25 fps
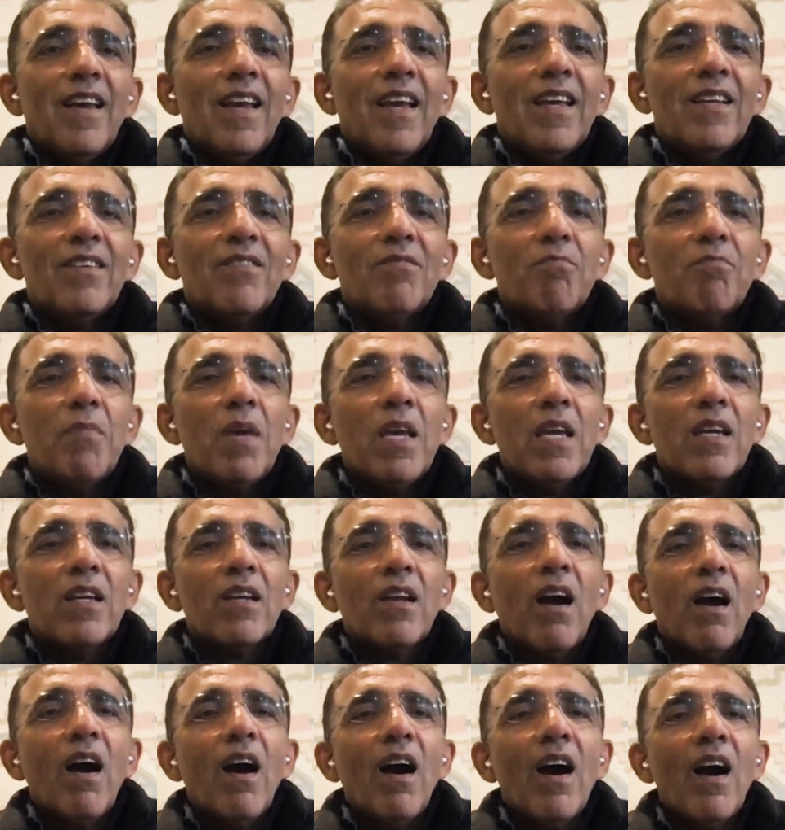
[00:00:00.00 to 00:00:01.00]
and make
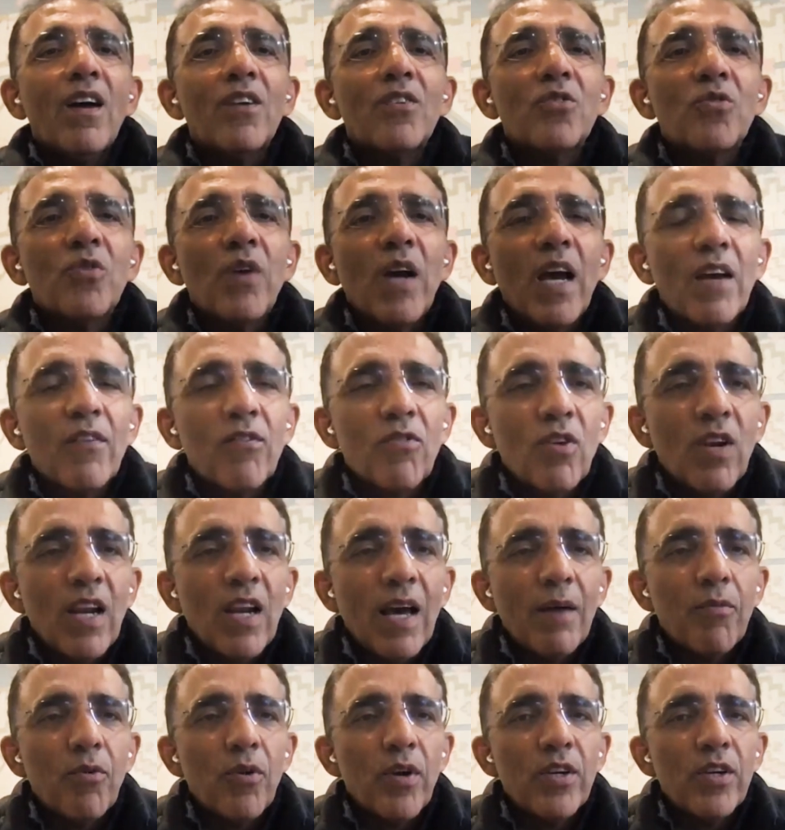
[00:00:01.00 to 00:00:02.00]
it hard to have
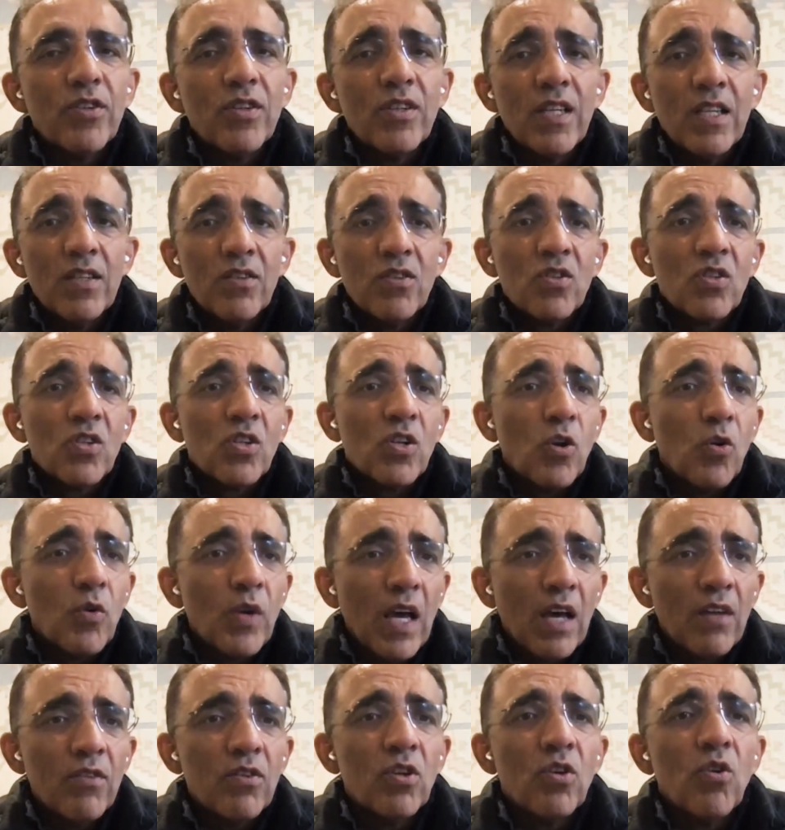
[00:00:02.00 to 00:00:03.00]
collaboration and slow
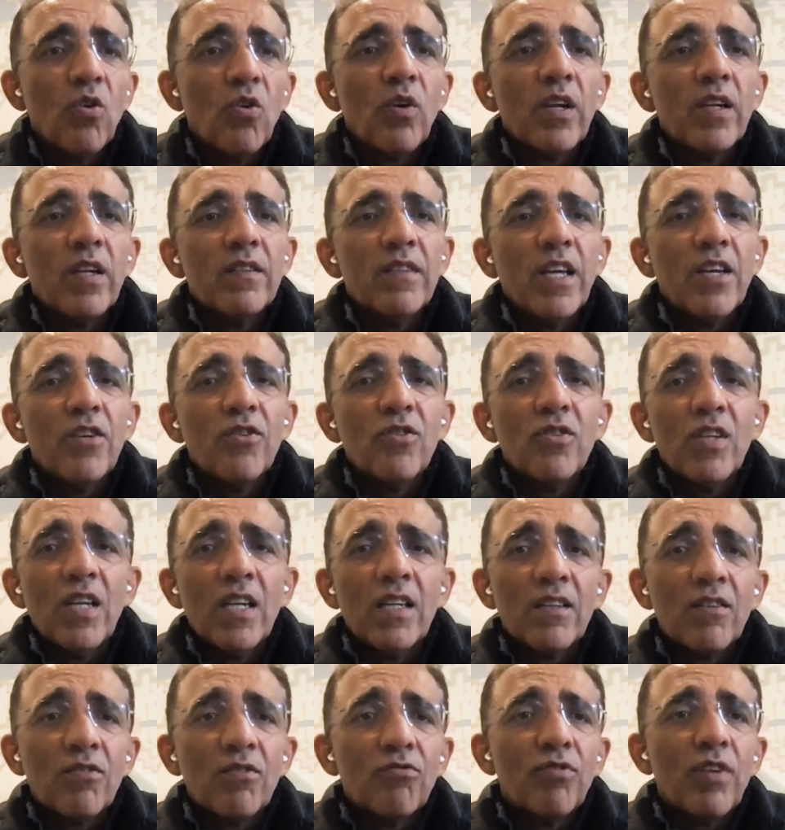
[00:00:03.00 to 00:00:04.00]
down the organization
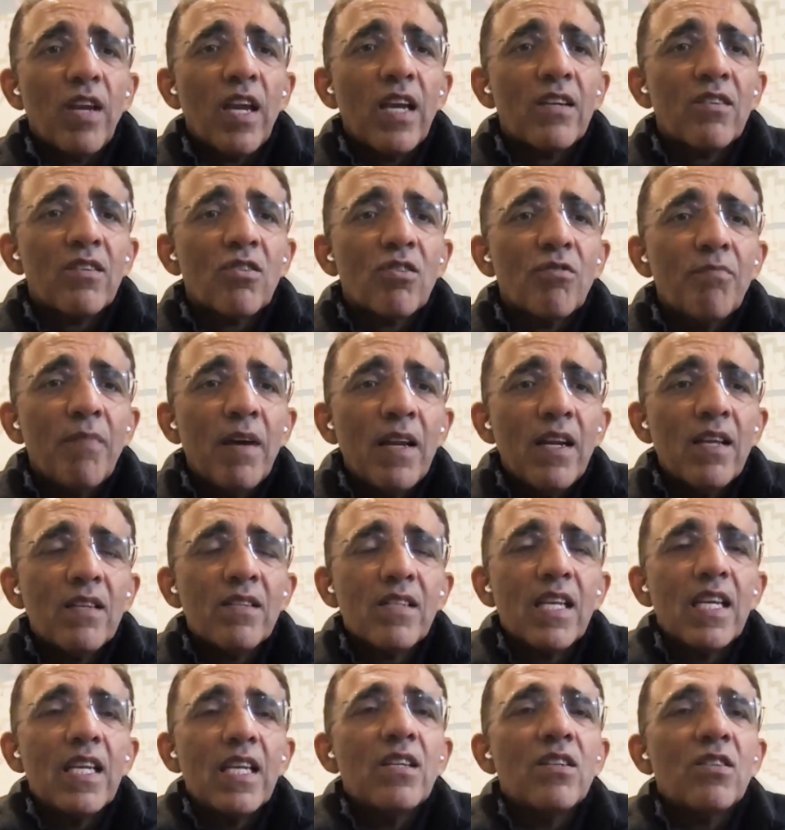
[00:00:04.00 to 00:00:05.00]
and create
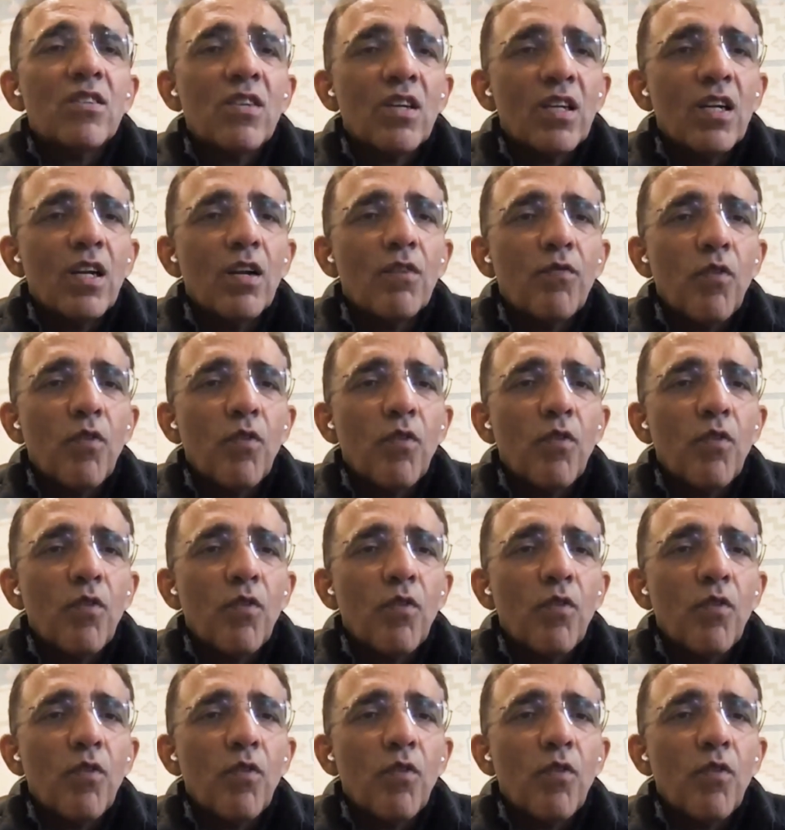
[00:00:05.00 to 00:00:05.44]
tremendous internal